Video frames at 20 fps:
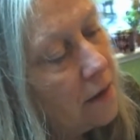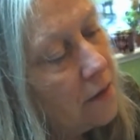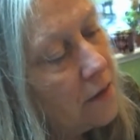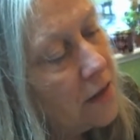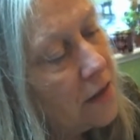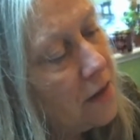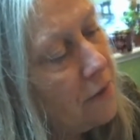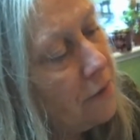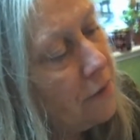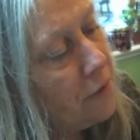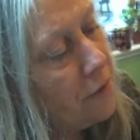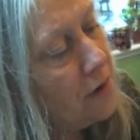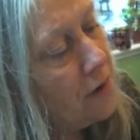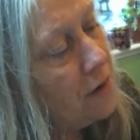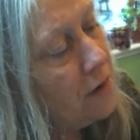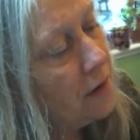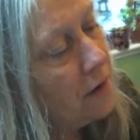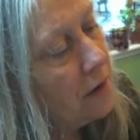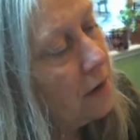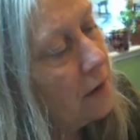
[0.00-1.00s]

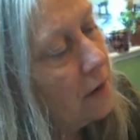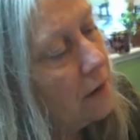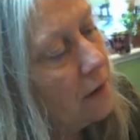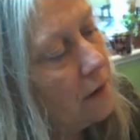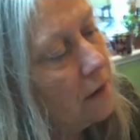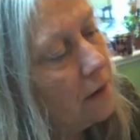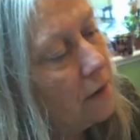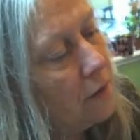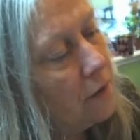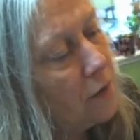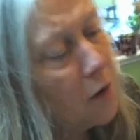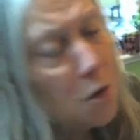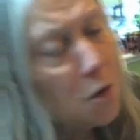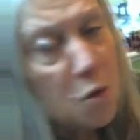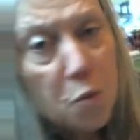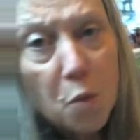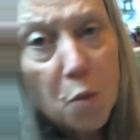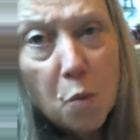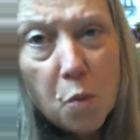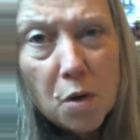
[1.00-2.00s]
different, those
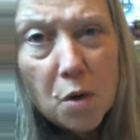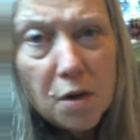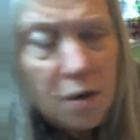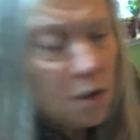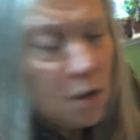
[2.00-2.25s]
were wooden